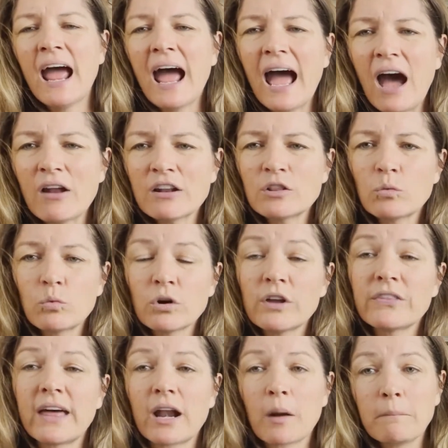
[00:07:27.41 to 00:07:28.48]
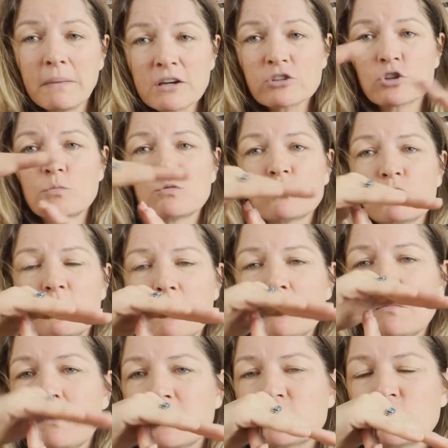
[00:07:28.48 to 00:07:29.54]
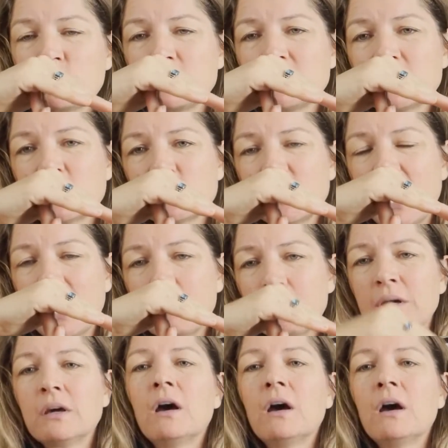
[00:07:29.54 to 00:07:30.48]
out in the world that are mushrooms. Remember, mushroom is a shape.